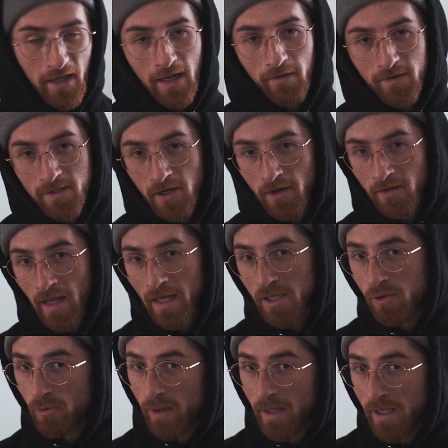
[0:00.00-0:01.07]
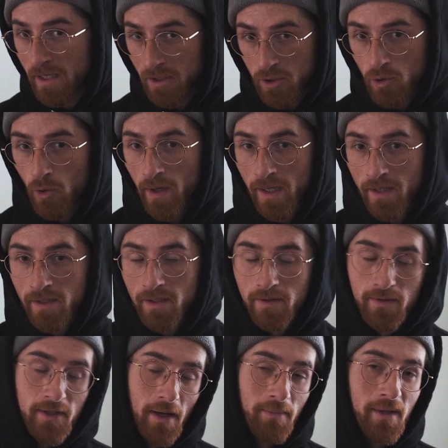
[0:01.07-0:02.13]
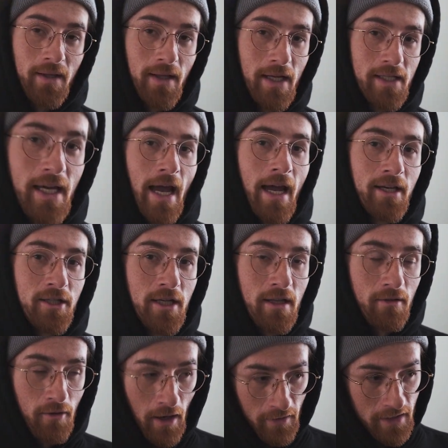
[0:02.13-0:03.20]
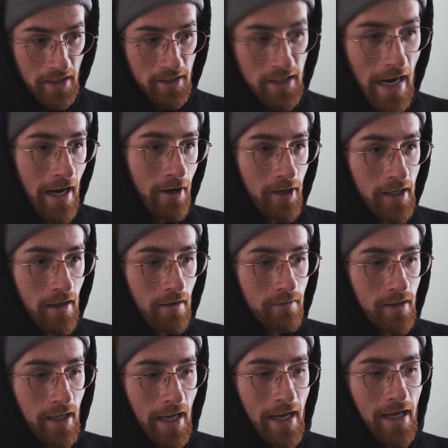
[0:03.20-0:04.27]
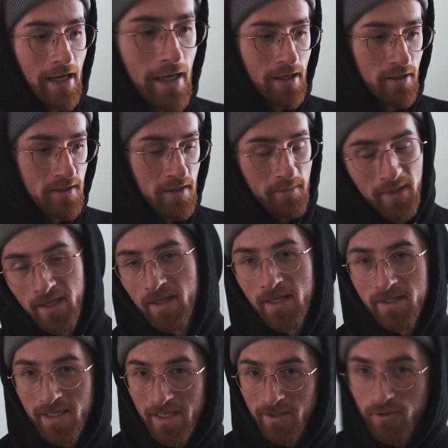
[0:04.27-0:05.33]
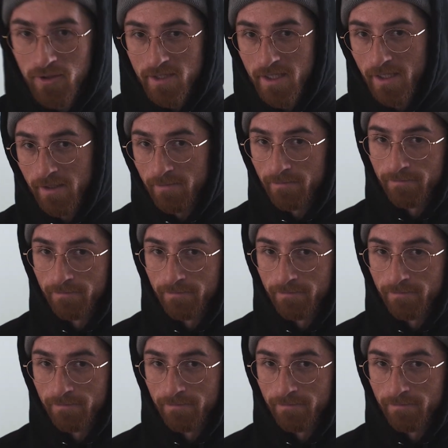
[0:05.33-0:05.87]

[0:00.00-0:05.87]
Think of a song that you really enjoy, something that's catchy throughout the entirety of it and something that's interesting.